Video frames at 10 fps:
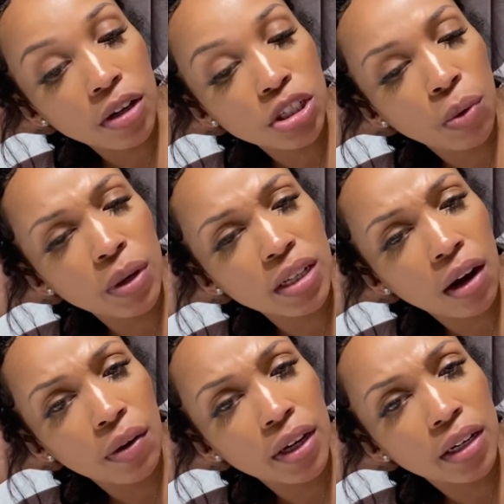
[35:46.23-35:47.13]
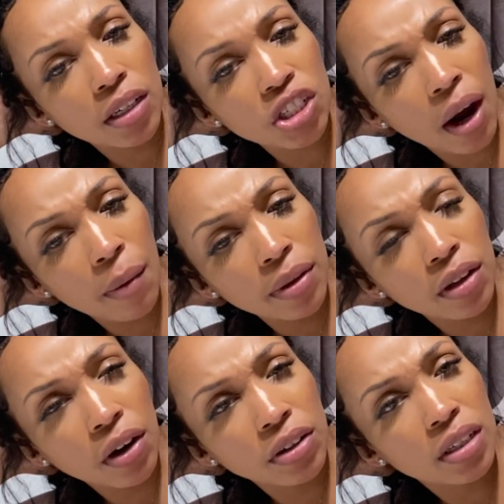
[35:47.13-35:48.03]
So once I go get in the shower, the
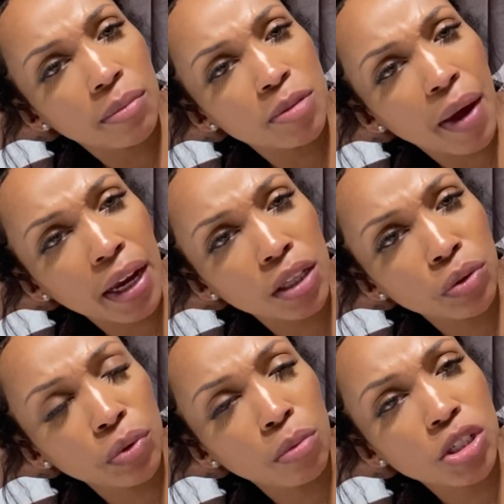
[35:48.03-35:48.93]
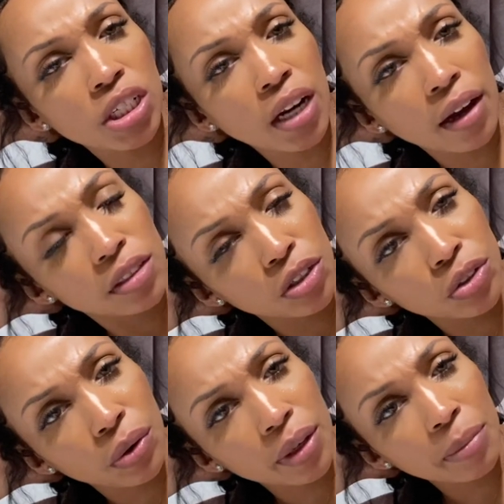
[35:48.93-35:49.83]
nurse comes back in the room, and she knocks on the
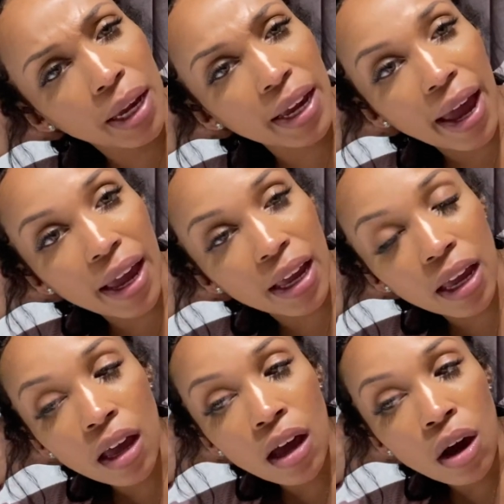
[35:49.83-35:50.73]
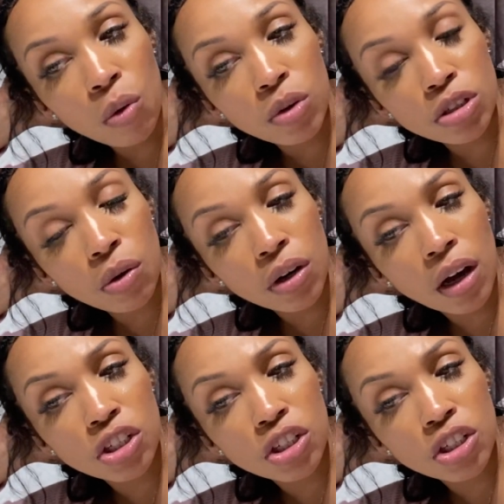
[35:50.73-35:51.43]
door, and I'm like, hey, what's going on?